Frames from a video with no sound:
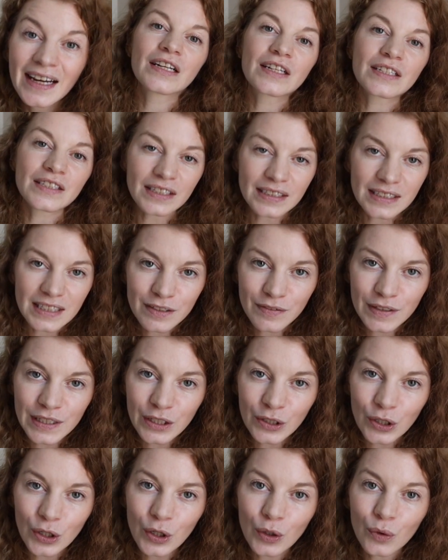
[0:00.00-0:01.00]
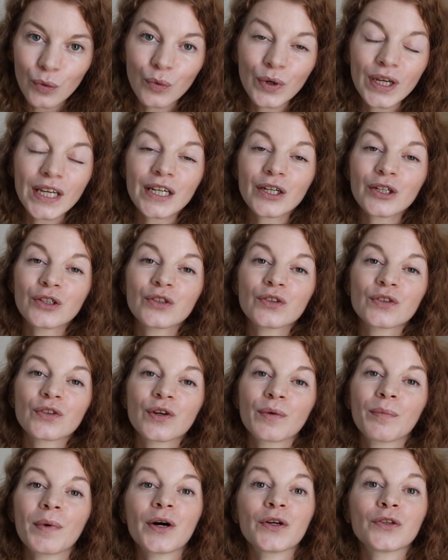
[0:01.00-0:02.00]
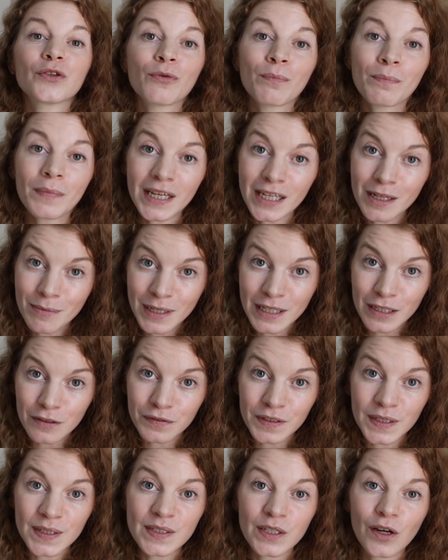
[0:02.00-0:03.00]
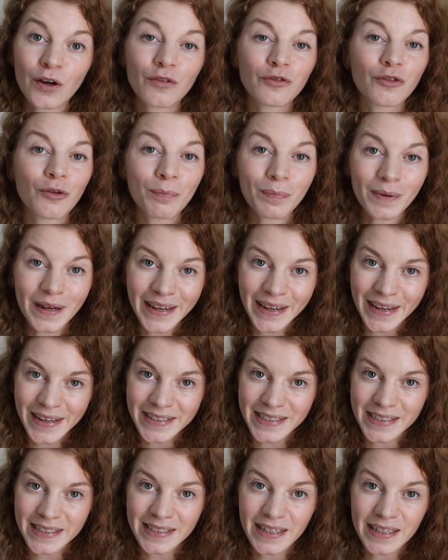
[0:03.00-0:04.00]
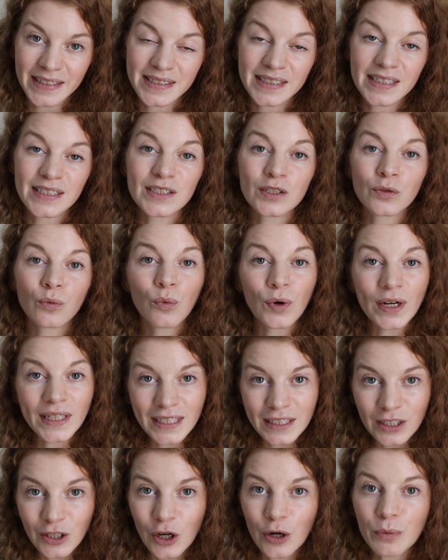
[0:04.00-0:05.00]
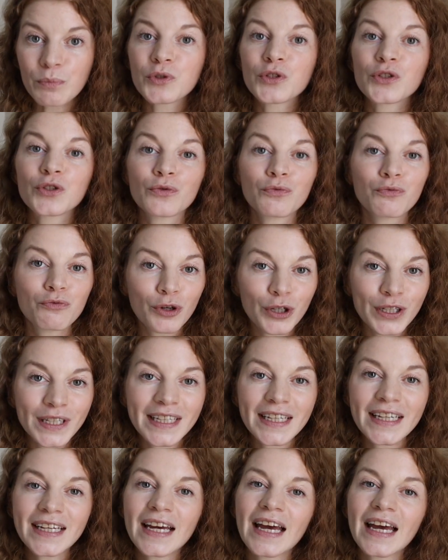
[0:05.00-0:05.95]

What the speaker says: So in this video we're going to talk about the main benefits of the plank exercises when it comes to running,